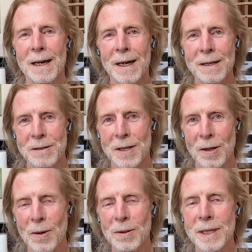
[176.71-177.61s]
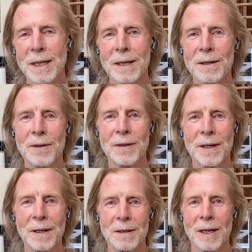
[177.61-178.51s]
And the only other
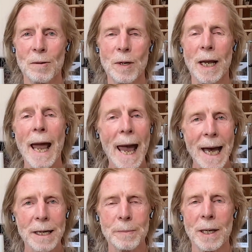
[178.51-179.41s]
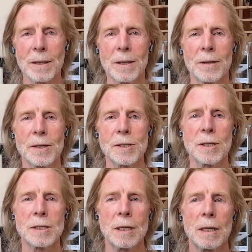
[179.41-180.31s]
thing that I want to add about all this
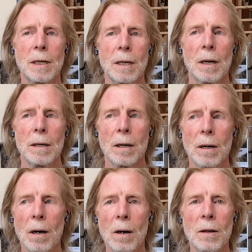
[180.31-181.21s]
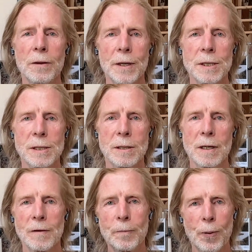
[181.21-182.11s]
is all this
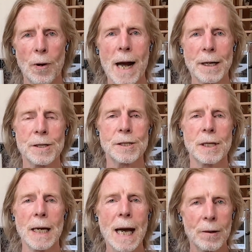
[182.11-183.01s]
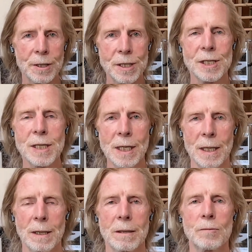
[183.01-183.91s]
thing of practicing how to
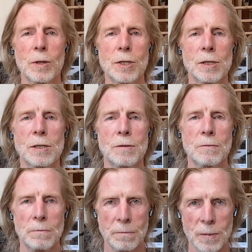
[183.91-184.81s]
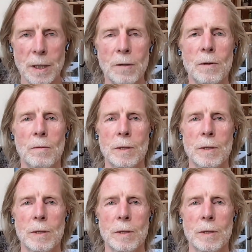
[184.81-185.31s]
see, which is really what